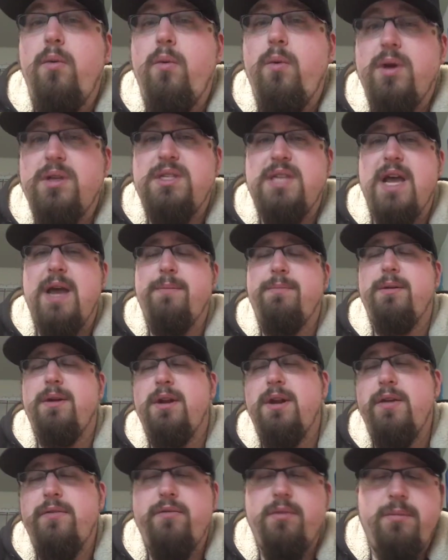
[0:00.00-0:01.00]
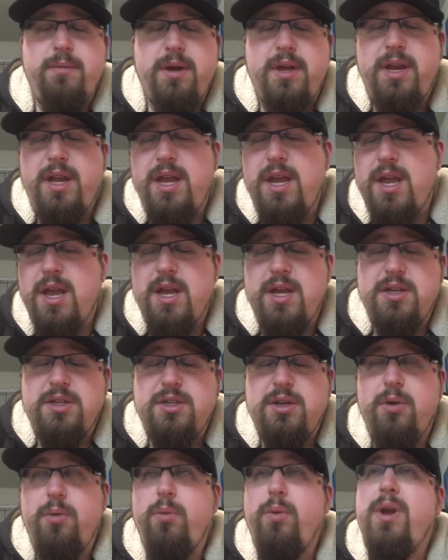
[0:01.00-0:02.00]
What's happening, everybody?
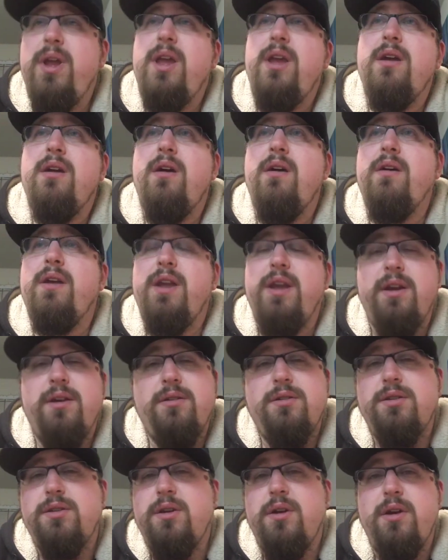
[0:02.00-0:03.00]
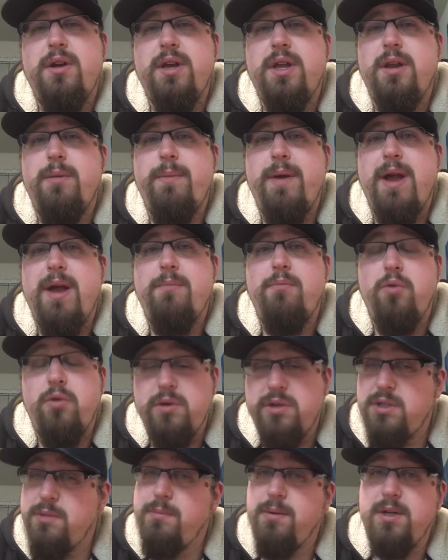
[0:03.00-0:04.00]
So we are here talking about
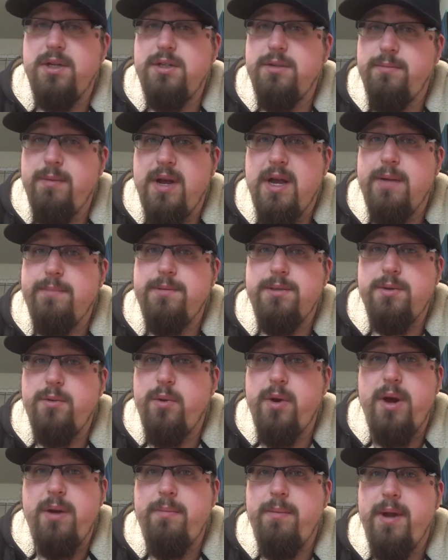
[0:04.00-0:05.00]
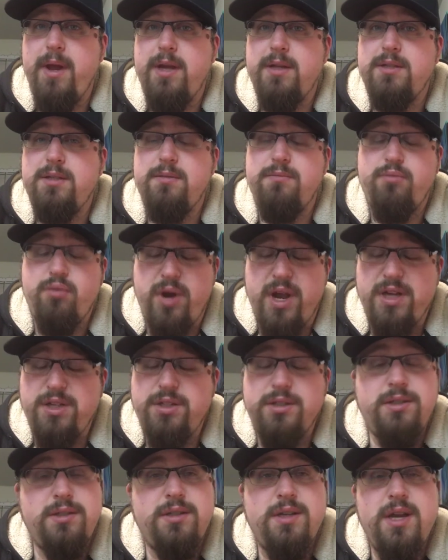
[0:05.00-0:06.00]
more SpongeBob SquarePants
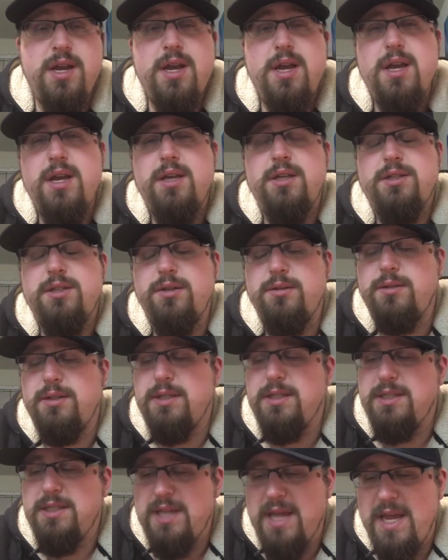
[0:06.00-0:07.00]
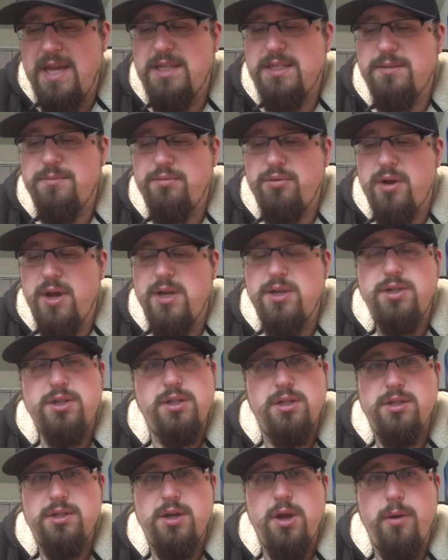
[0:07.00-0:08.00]
impressions. So today's
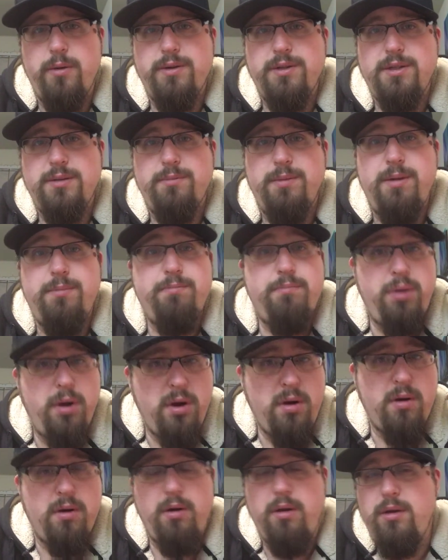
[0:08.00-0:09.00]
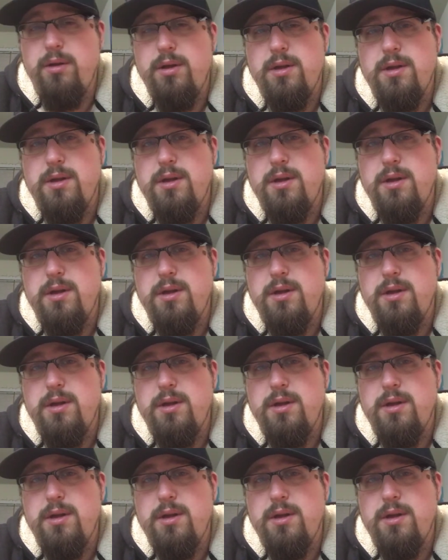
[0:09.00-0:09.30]
impression is going to be Pearl,